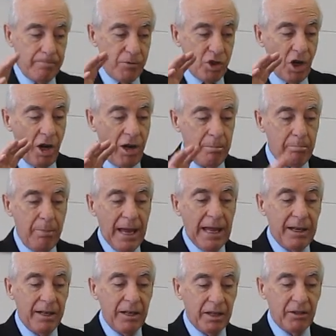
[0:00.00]
John
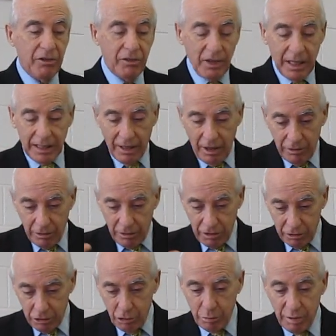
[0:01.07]
penned this thing under
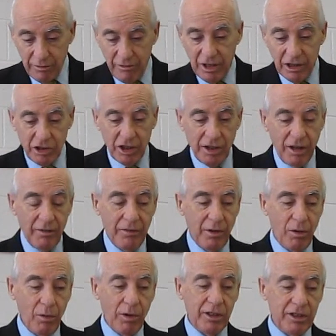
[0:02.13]
the supervision of the
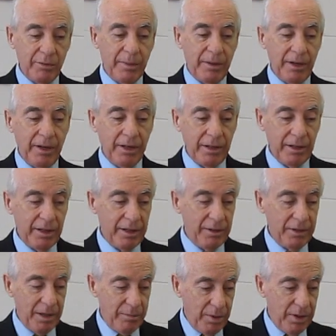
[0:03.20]
Holy Spirit.
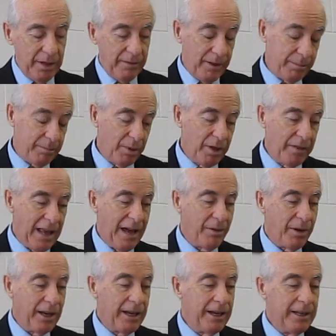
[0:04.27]
I put it, I put it that
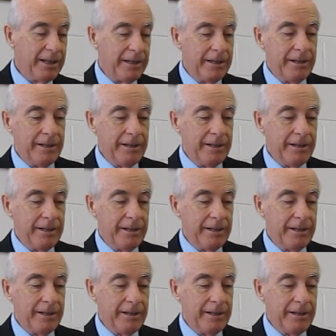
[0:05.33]
way.